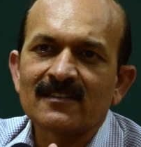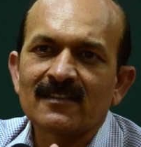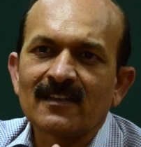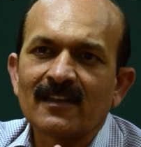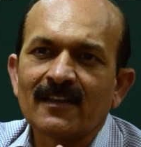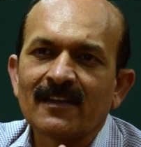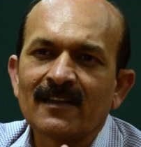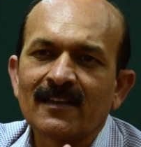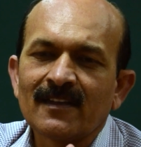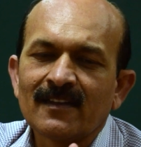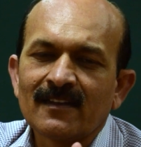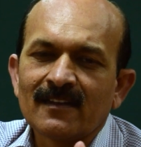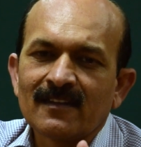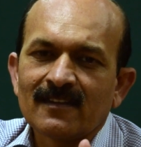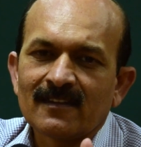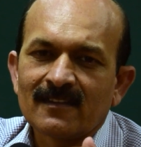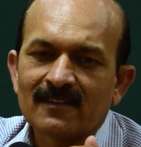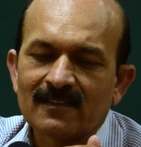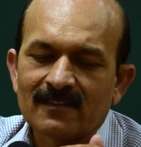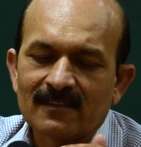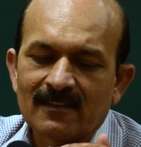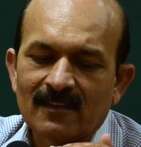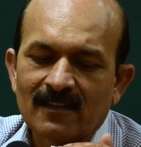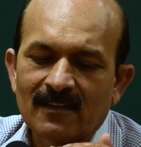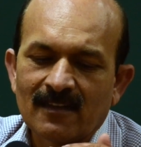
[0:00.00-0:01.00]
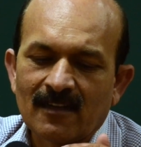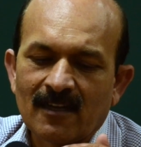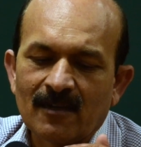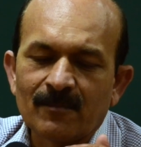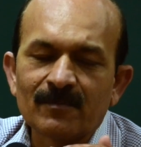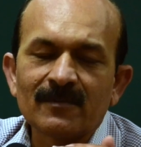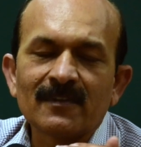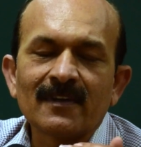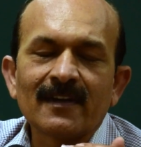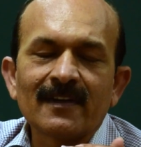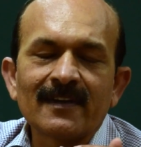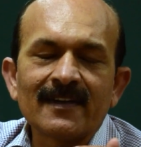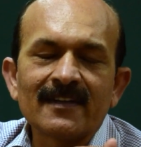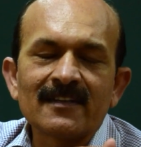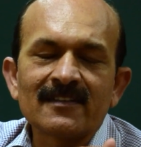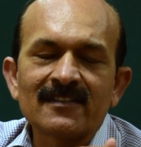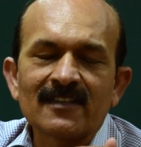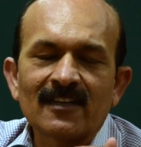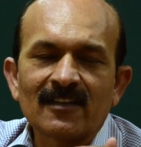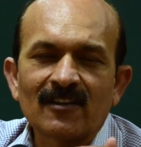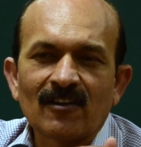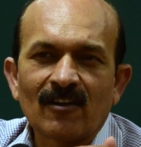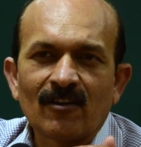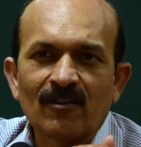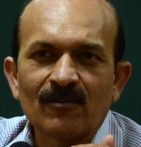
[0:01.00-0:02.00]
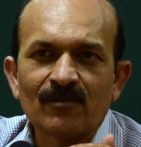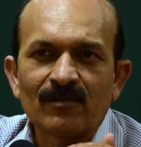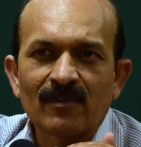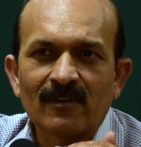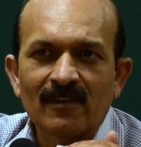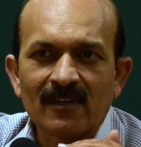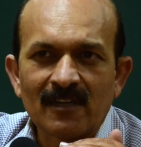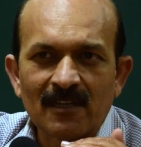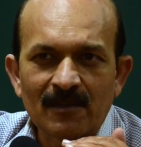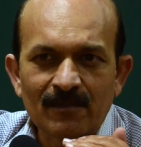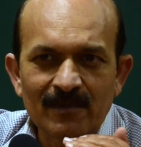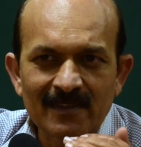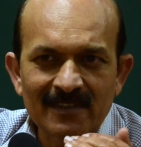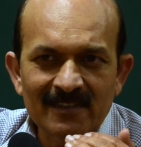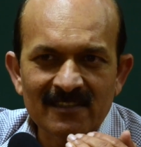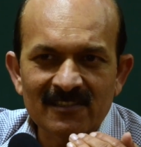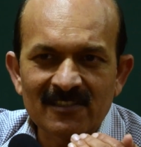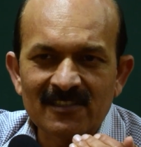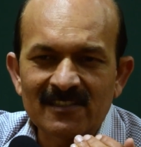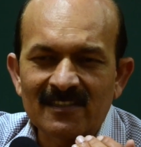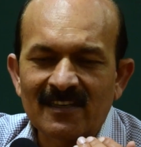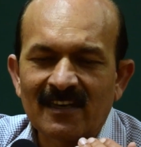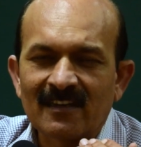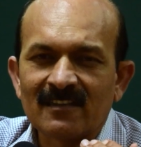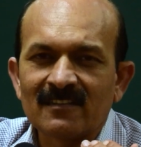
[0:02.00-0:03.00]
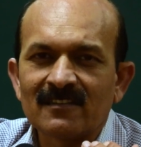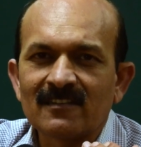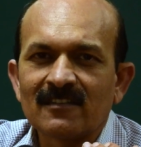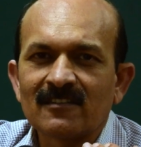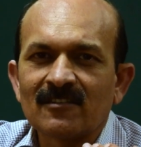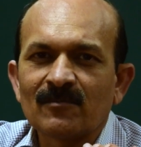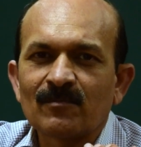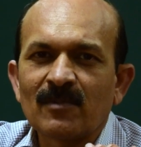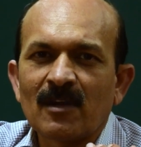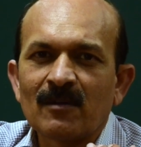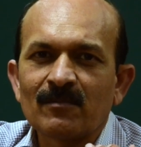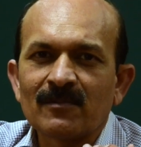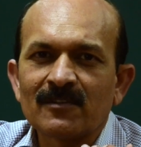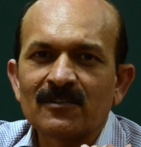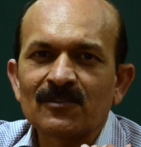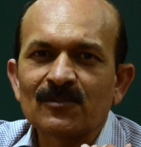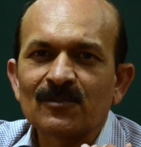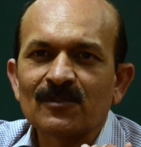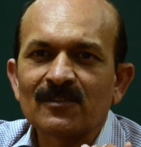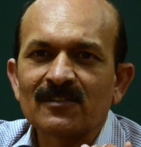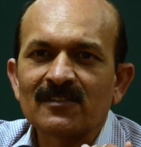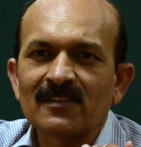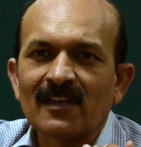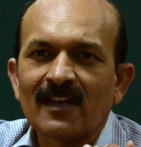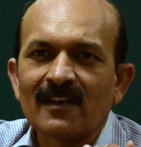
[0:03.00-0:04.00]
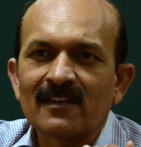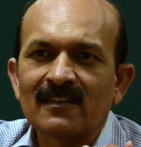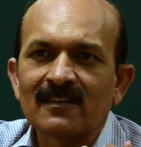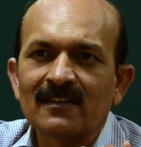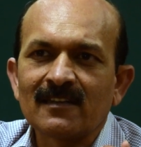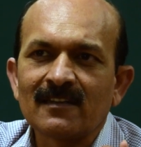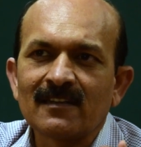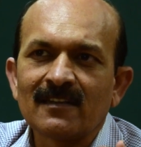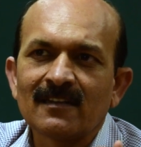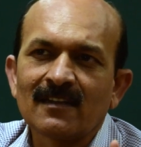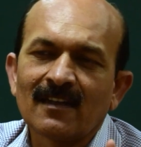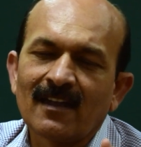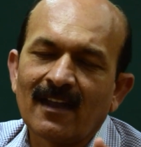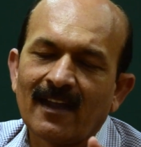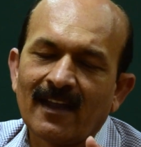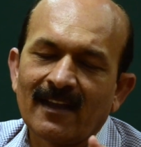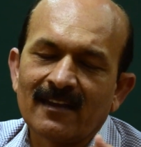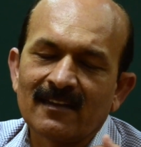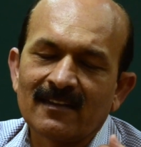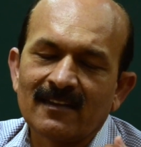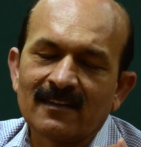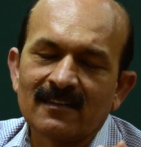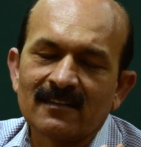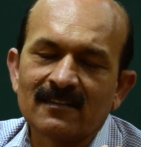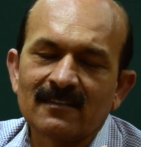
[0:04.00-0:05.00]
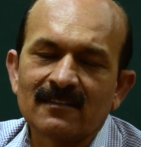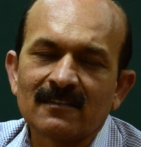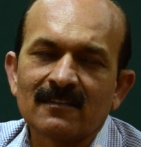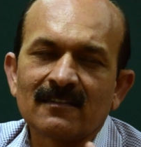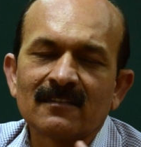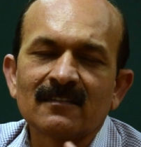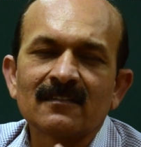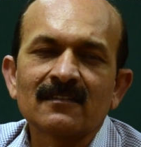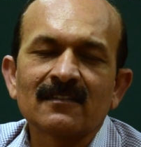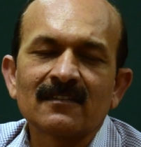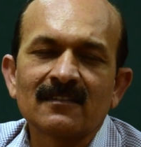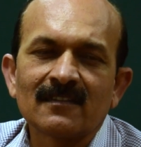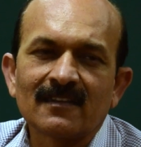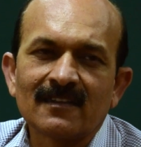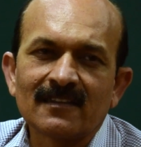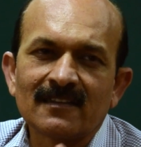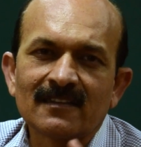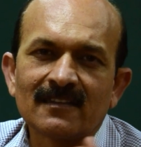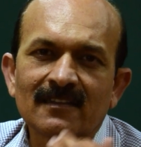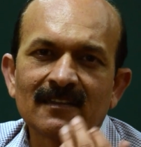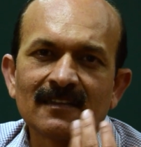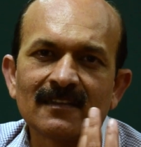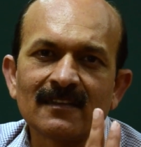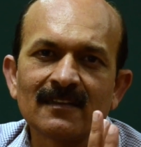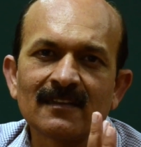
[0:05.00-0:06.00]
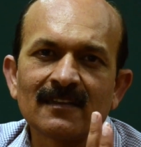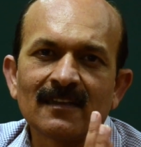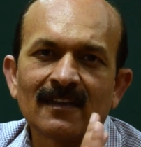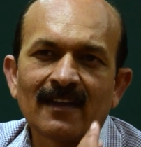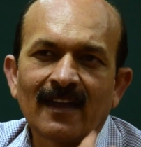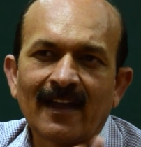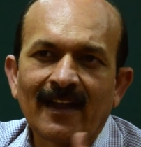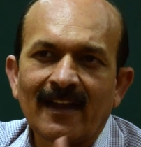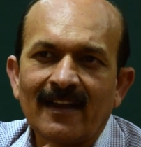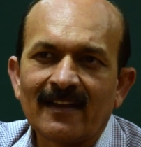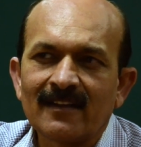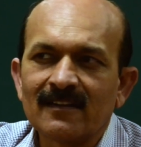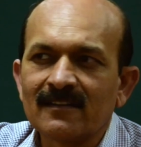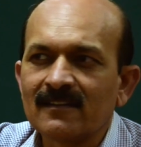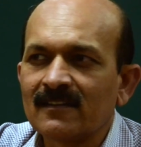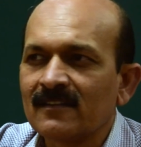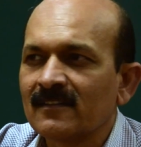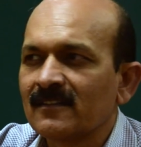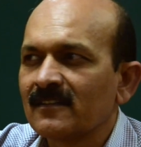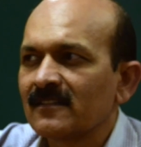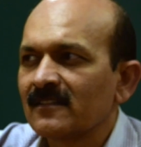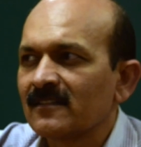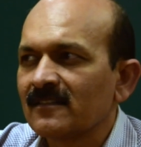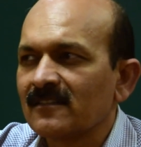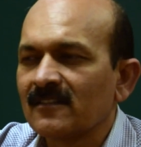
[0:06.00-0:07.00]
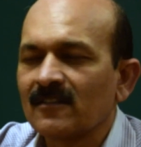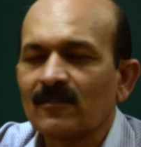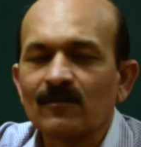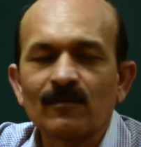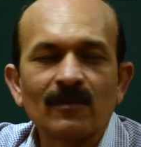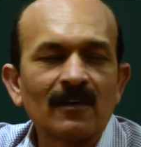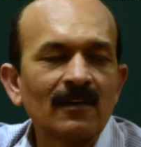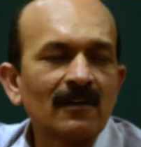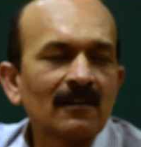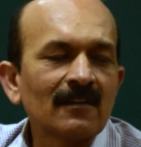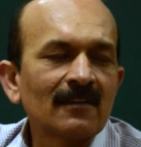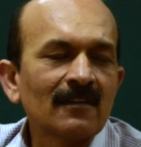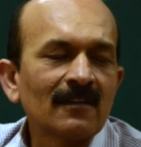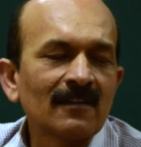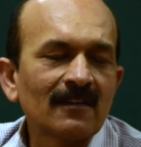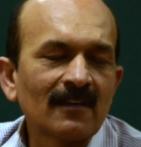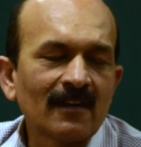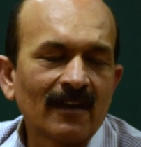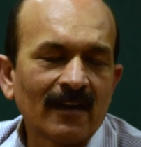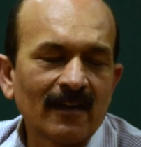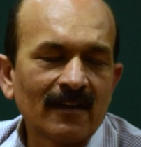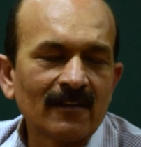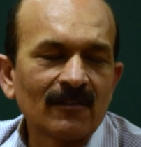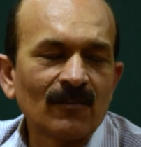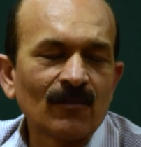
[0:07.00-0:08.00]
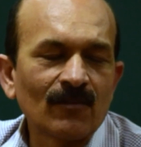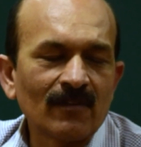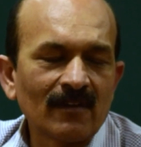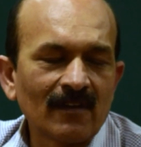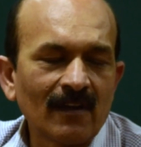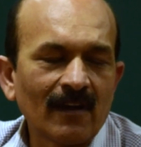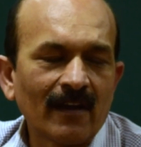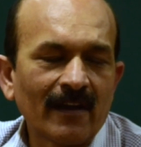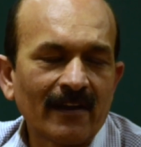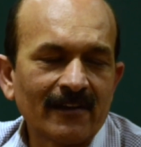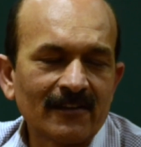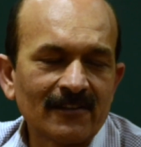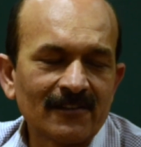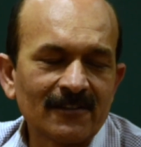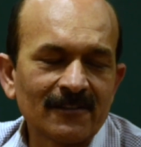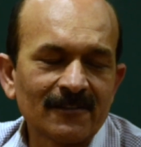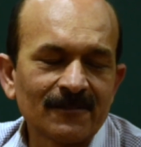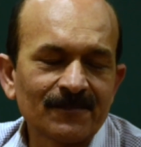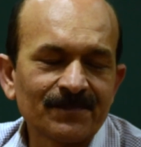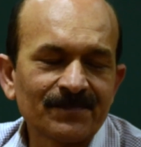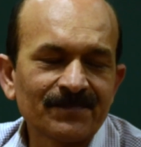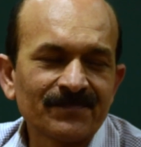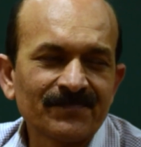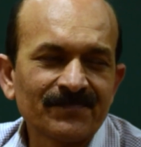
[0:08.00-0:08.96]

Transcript: say the upgradation of living standard of our society and in turn country and the world at large.